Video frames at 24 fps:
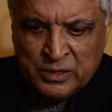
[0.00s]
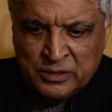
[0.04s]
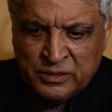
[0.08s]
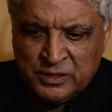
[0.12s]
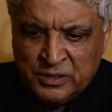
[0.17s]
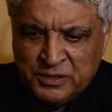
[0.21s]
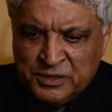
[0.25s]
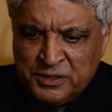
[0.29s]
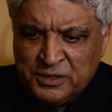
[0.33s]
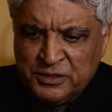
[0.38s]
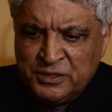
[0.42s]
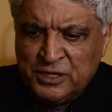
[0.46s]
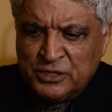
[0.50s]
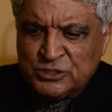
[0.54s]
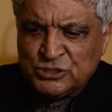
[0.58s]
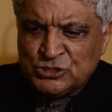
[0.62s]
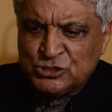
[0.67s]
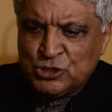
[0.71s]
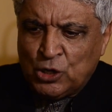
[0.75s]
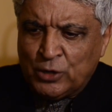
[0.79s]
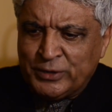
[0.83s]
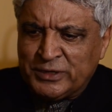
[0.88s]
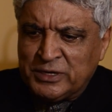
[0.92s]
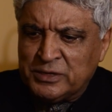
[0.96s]
This is the
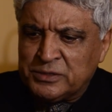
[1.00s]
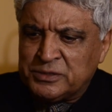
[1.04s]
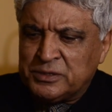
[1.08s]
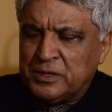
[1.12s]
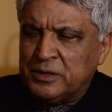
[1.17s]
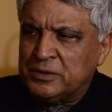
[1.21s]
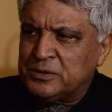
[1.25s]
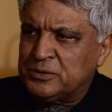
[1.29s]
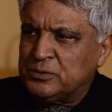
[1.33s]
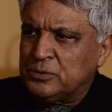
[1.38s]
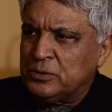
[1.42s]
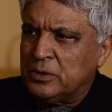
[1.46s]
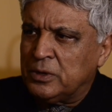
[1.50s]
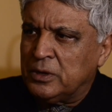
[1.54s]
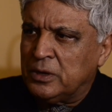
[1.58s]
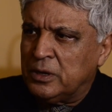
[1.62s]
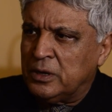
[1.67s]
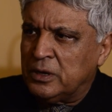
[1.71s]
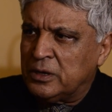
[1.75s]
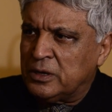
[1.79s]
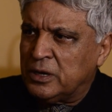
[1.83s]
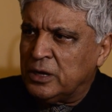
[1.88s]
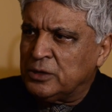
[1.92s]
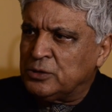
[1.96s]
shortest
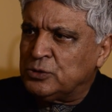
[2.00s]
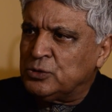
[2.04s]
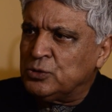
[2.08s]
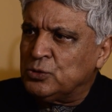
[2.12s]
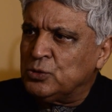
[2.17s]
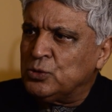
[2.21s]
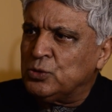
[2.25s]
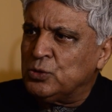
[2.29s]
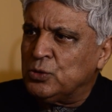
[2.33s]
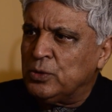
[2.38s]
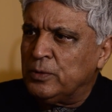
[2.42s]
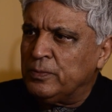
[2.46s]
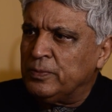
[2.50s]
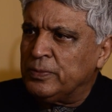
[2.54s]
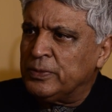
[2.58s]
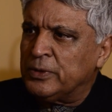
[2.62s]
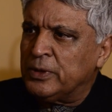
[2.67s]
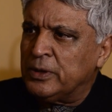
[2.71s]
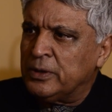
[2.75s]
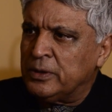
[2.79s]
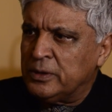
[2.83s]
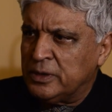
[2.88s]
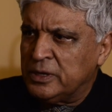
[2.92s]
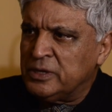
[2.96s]
cut
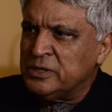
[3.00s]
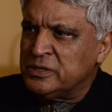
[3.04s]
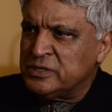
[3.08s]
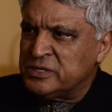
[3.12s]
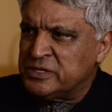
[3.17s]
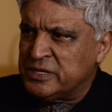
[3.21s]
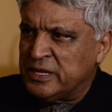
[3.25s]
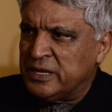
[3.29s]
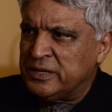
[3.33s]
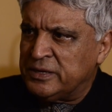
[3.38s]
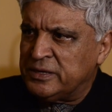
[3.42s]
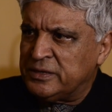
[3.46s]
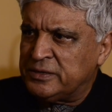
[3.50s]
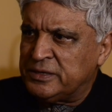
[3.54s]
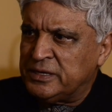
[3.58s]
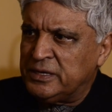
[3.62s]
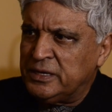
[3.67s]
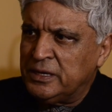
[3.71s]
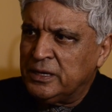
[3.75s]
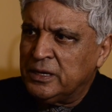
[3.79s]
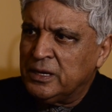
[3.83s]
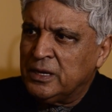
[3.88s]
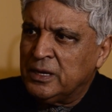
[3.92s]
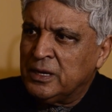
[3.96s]
to
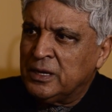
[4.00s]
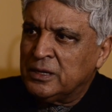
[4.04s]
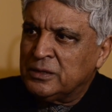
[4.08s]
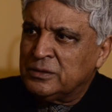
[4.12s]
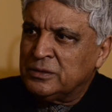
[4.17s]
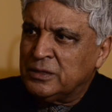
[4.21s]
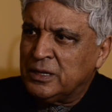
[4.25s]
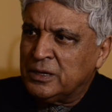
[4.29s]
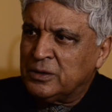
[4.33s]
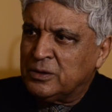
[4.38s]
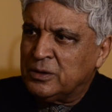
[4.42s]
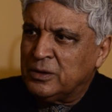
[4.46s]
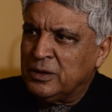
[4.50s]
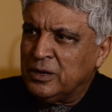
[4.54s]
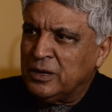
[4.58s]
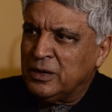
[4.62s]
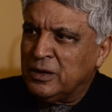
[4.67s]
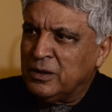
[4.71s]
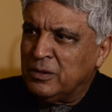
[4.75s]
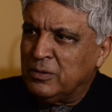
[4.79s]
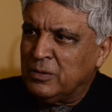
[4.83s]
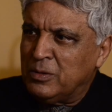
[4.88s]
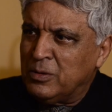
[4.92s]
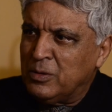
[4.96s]
insanity, that
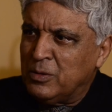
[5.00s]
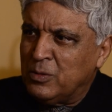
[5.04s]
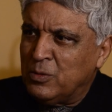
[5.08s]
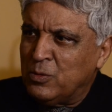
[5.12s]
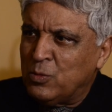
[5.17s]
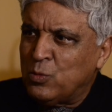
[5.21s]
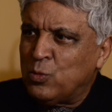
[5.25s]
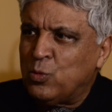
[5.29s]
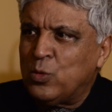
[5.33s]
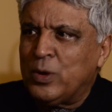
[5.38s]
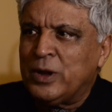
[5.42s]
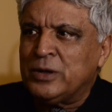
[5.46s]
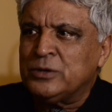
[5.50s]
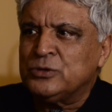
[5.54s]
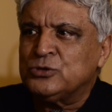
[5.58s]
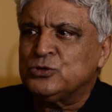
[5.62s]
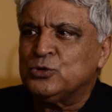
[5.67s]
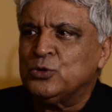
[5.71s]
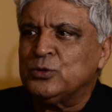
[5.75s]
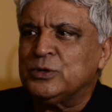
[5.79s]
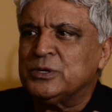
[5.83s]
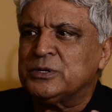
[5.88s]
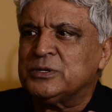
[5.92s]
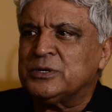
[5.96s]
one
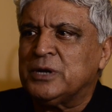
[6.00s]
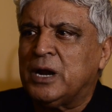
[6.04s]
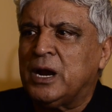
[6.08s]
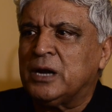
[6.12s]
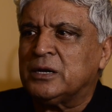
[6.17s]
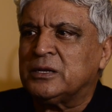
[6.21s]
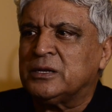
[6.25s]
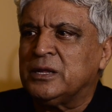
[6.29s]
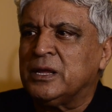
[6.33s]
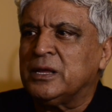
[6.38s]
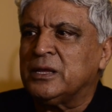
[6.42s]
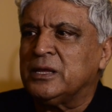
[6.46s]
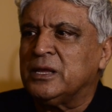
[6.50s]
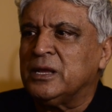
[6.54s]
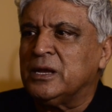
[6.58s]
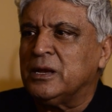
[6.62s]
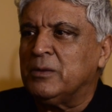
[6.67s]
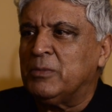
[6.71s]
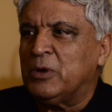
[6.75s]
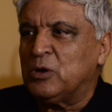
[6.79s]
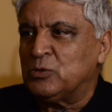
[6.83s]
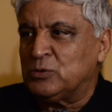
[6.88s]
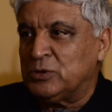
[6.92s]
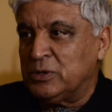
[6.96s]
should start thinking
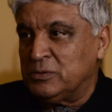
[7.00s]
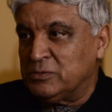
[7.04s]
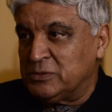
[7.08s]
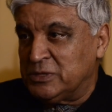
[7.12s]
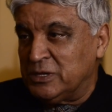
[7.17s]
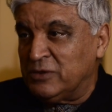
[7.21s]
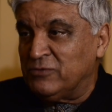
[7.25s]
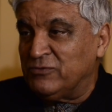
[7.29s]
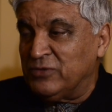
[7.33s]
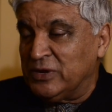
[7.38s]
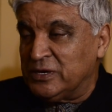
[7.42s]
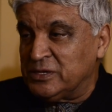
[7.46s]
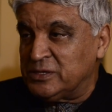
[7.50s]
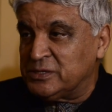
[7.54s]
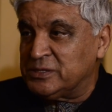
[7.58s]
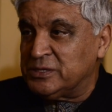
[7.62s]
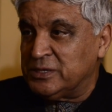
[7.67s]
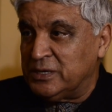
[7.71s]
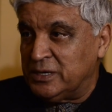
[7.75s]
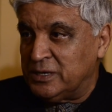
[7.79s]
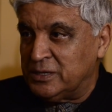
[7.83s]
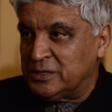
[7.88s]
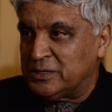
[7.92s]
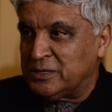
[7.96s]
about himself very
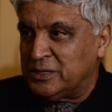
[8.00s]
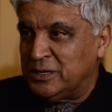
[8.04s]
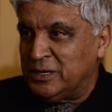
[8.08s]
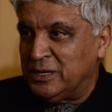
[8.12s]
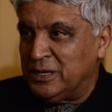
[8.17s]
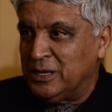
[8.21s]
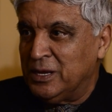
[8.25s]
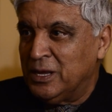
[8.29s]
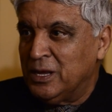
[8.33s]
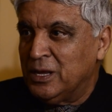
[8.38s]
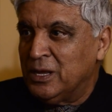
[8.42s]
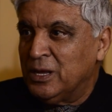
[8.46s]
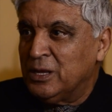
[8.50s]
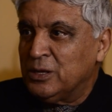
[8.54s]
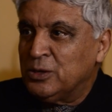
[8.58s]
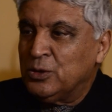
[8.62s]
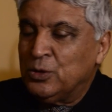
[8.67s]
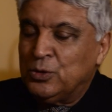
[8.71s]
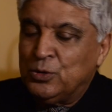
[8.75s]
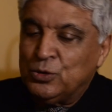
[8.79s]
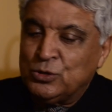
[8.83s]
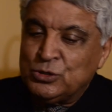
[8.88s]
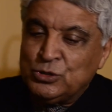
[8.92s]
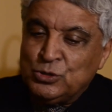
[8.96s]
seriously.
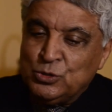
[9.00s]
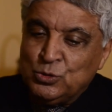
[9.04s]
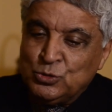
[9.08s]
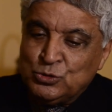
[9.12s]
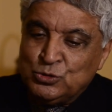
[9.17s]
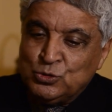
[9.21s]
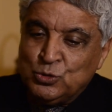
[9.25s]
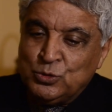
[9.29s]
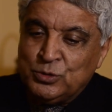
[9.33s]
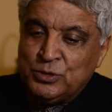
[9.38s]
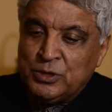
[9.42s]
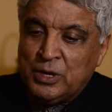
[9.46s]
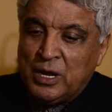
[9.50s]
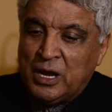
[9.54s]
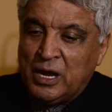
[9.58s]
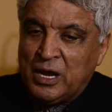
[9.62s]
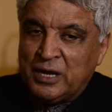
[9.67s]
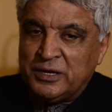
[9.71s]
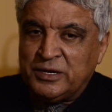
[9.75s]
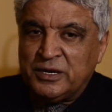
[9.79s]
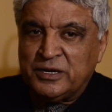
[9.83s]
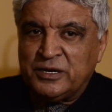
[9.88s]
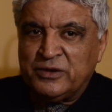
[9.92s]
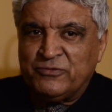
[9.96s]
You know, you should
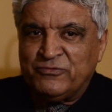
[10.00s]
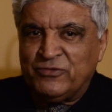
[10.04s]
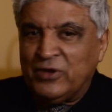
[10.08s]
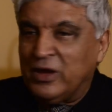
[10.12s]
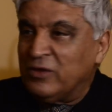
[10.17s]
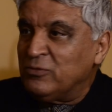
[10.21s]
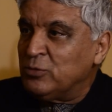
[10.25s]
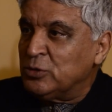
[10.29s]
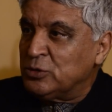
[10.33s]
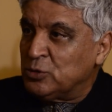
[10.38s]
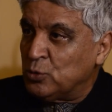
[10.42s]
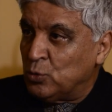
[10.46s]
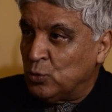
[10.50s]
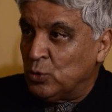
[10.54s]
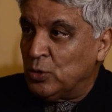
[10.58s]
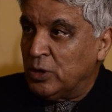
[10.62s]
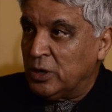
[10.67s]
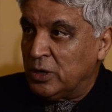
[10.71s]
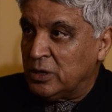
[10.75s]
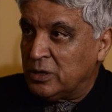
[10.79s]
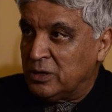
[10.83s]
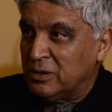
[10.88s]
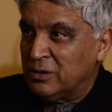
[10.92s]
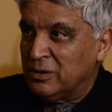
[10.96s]
identify with your
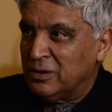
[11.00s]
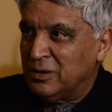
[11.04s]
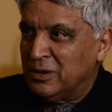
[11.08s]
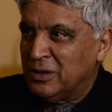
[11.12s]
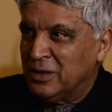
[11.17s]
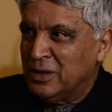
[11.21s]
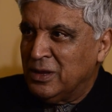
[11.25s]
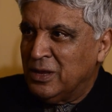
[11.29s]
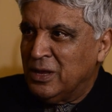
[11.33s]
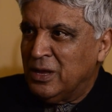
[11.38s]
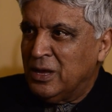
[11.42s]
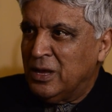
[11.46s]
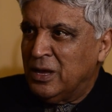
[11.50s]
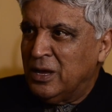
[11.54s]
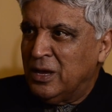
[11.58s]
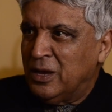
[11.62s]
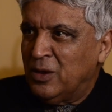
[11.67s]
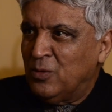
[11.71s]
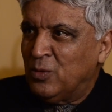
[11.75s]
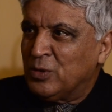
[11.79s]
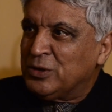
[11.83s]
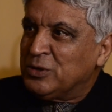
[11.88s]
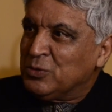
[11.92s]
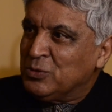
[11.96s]
work,
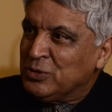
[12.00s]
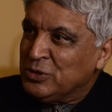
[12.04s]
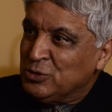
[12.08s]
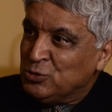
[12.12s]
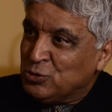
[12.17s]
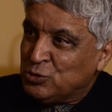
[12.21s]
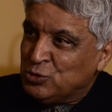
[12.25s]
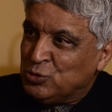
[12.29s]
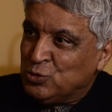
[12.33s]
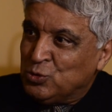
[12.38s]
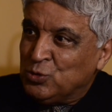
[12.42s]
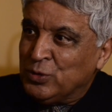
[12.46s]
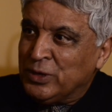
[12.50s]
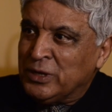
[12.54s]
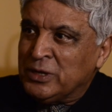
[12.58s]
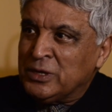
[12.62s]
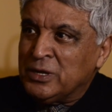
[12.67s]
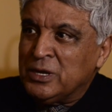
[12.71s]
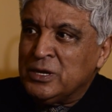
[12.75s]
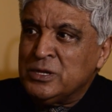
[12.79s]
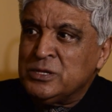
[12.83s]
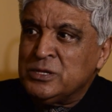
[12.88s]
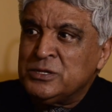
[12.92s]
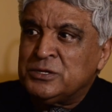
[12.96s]
whatever you're
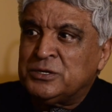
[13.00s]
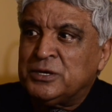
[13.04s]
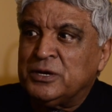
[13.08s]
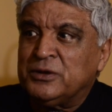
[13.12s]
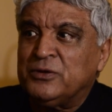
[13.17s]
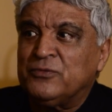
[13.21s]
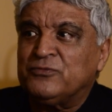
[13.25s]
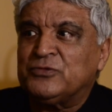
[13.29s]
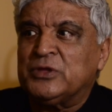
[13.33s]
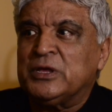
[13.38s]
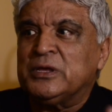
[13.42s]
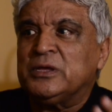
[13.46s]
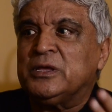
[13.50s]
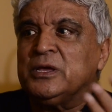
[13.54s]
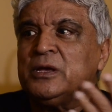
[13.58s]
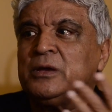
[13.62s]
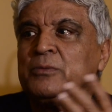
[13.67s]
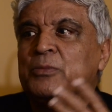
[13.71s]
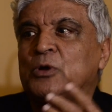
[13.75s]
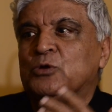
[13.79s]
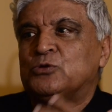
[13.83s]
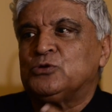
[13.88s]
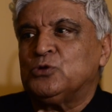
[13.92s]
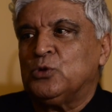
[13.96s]
doing, instead of thinking
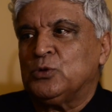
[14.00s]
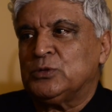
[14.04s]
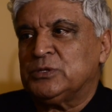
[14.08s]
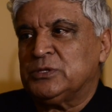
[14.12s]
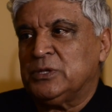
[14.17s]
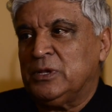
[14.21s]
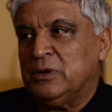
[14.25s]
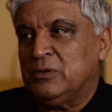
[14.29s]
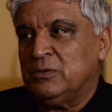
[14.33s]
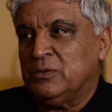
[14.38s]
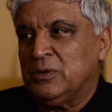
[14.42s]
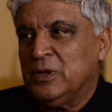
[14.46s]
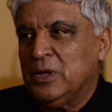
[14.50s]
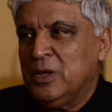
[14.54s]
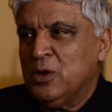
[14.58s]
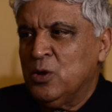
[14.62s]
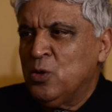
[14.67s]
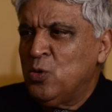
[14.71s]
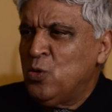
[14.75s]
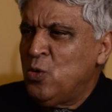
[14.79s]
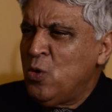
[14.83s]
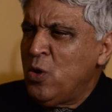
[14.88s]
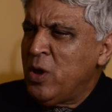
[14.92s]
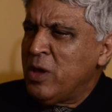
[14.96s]
about yourself.
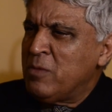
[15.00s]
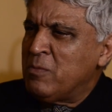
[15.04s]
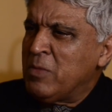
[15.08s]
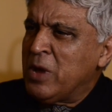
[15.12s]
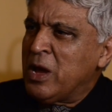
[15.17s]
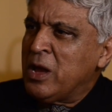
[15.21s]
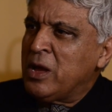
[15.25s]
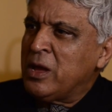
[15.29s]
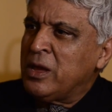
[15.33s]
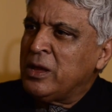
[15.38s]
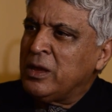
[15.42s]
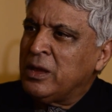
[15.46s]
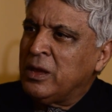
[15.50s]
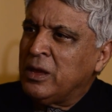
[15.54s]
Who am I?